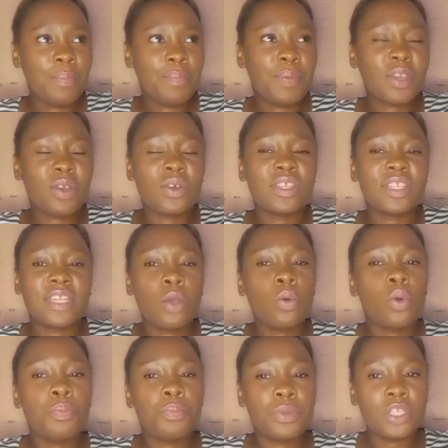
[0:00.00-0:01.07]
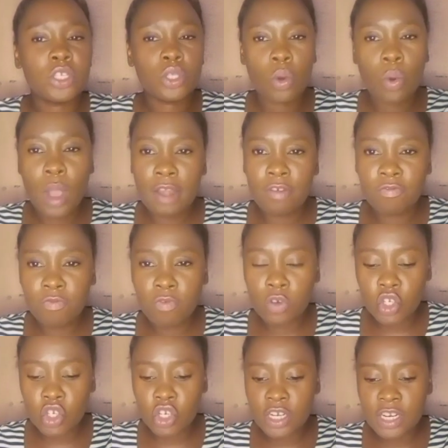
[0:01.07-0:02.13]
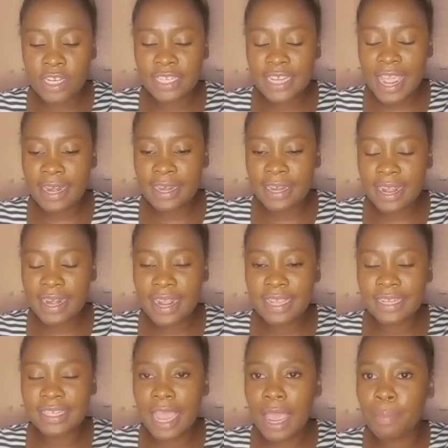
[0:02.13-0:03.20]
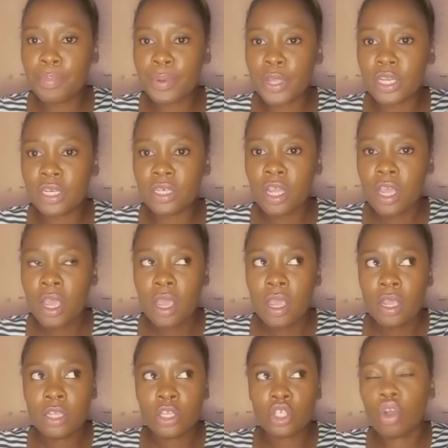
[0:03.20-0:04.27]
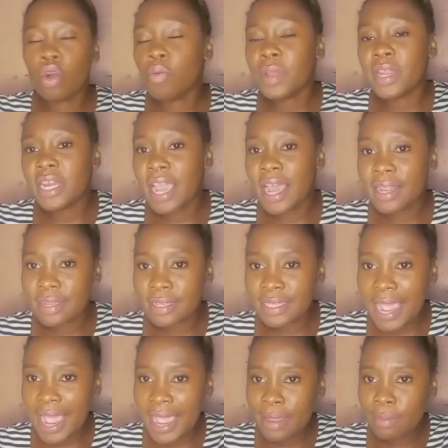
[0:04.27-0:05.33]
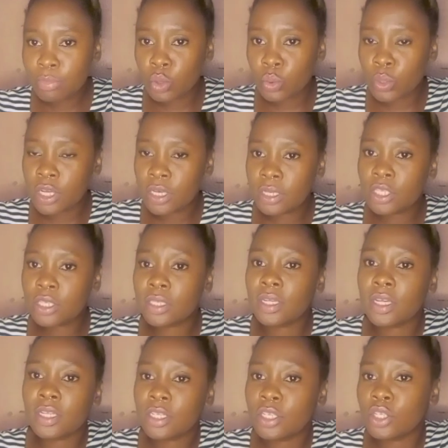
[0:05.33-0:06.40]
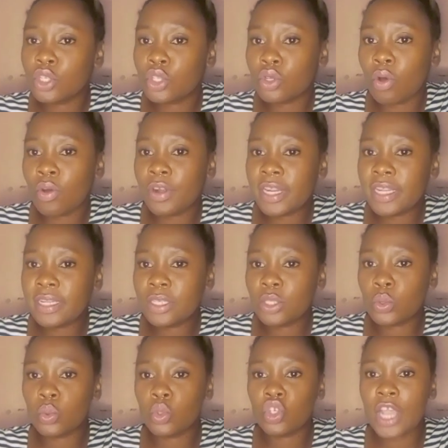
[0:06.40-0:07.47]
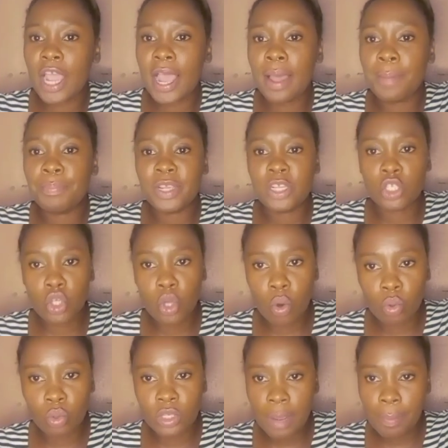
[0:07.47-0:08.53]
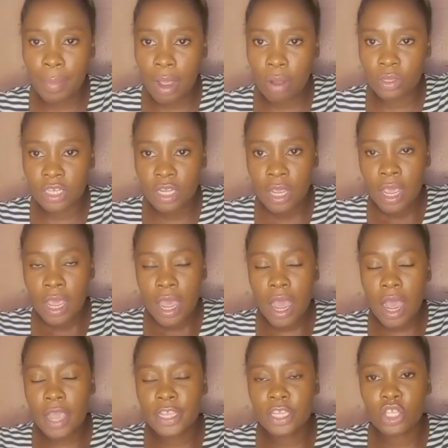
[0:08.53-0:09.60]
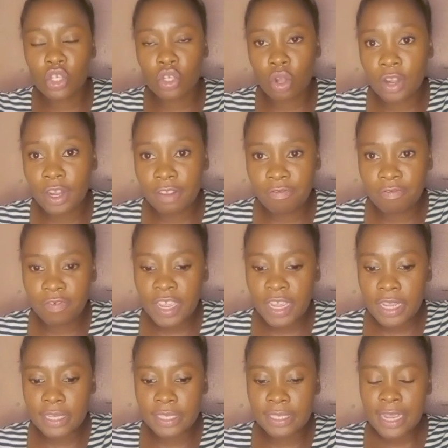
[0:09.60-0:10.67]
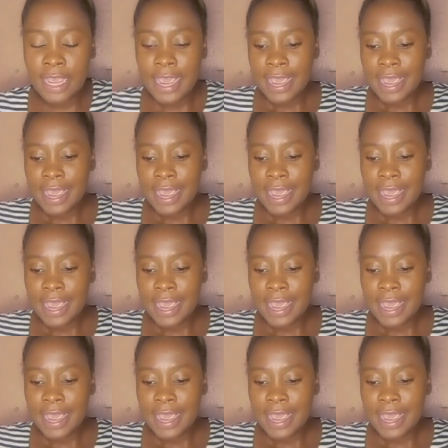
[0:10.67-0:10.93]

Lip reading: because that would be so unfortunate. And that has happened so many other times with certain stories which are being told about historic figures.